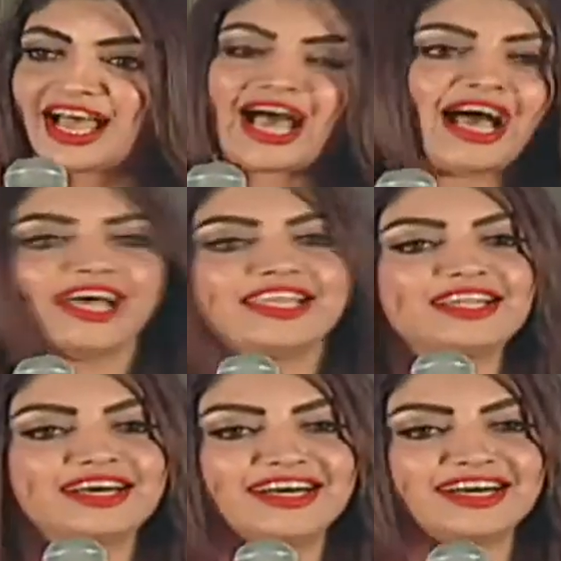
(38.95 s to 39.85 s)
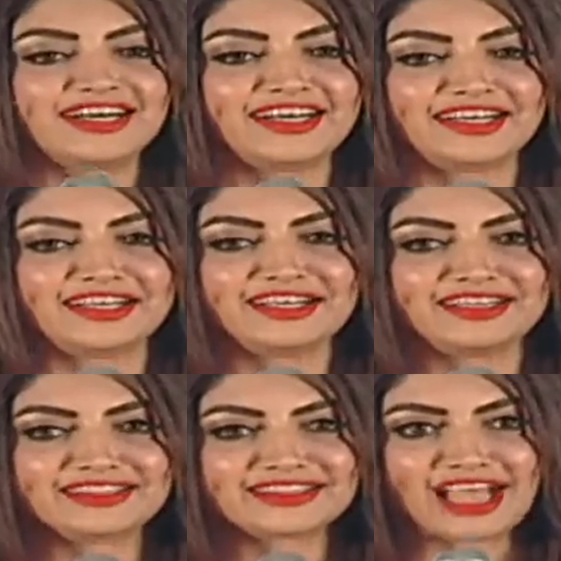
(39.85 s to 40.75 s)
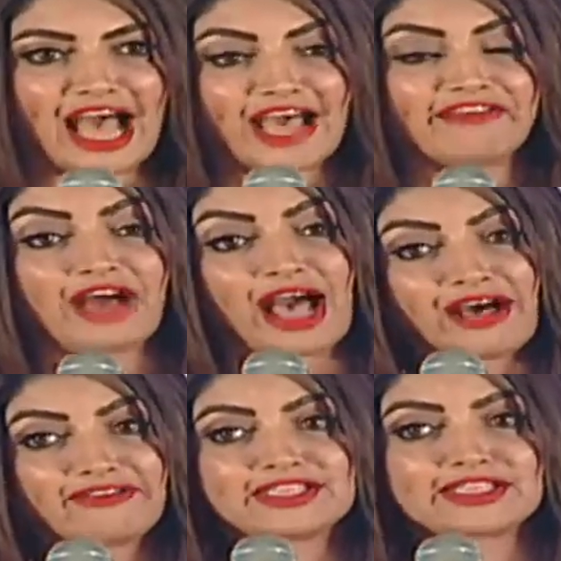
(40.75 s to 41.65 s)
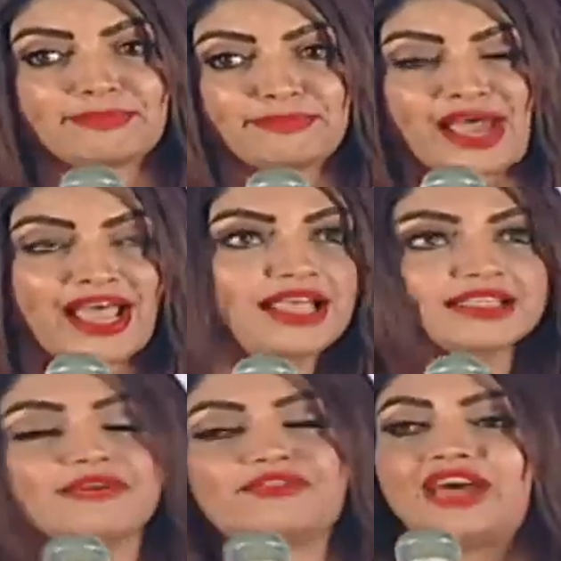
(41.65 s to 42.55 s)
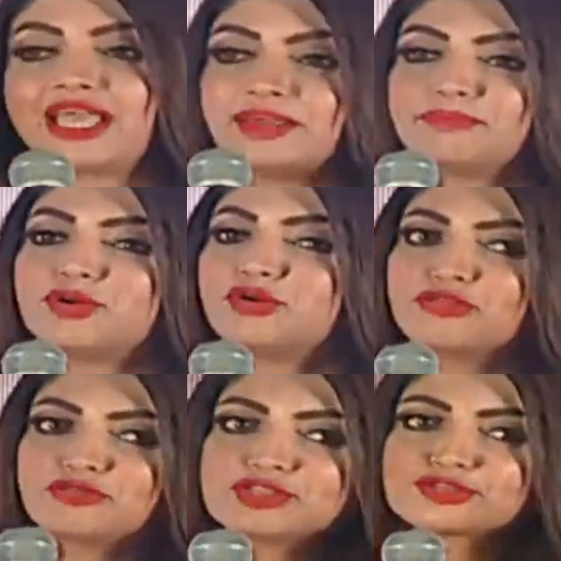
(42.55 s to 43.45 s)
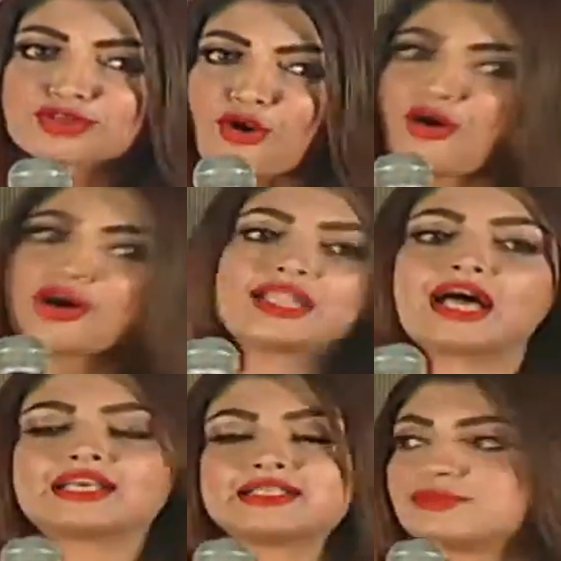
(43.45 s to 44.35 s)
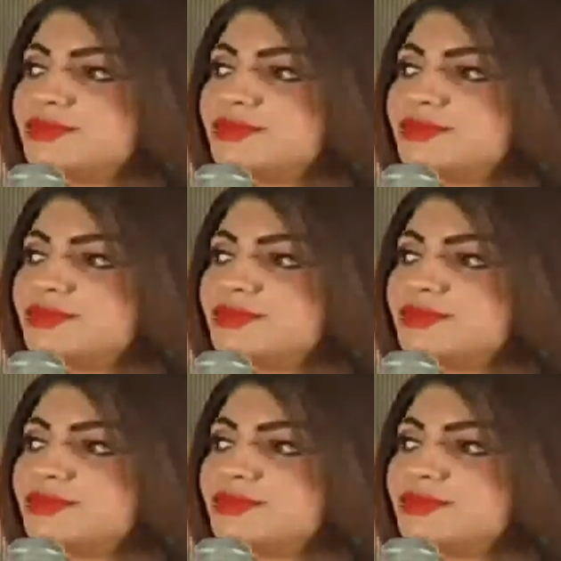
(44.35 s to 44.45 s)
And uh, I have a surprise, a very beautiful song that has